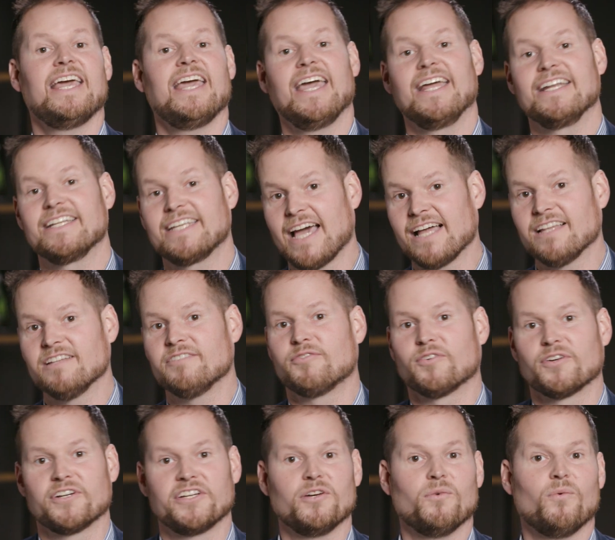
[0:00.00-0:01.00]
and
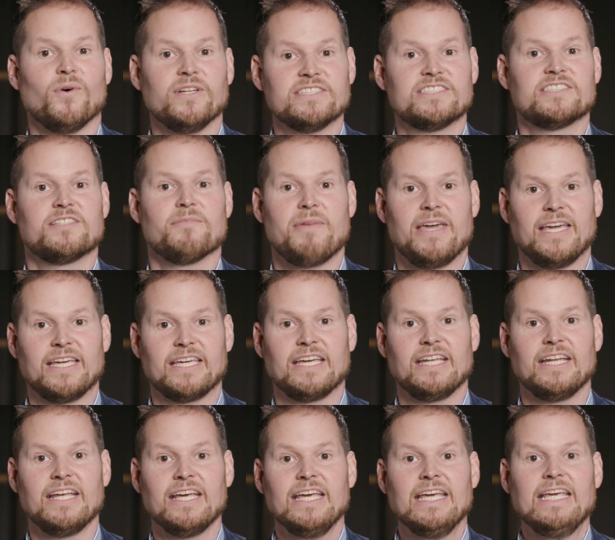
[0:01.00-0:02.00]
California wants to make
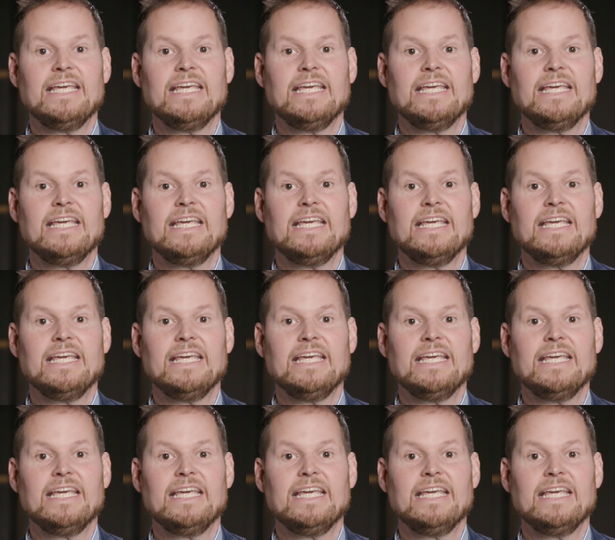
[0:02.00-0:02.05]
it